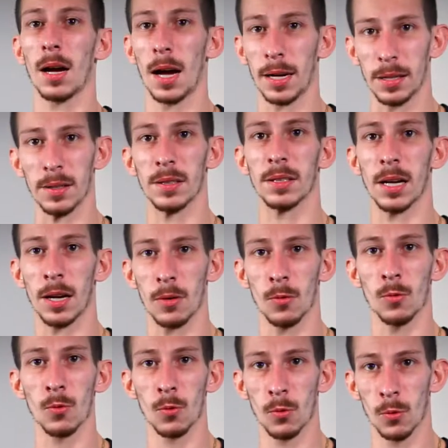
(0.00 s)
I can say,
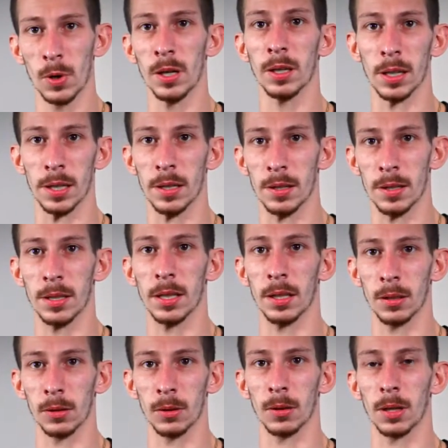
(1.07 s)
really
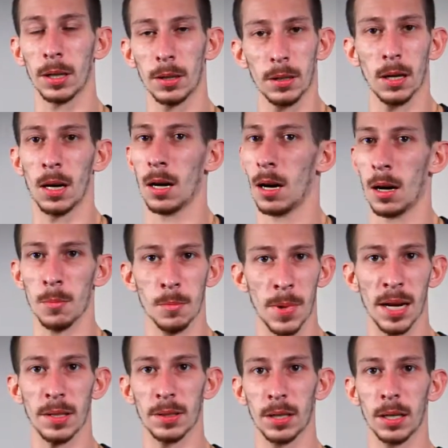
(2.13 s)
did look
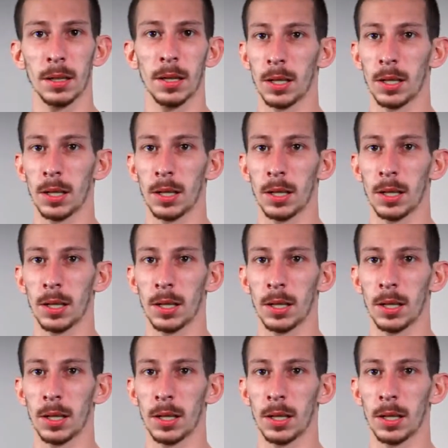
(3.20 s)
amazing.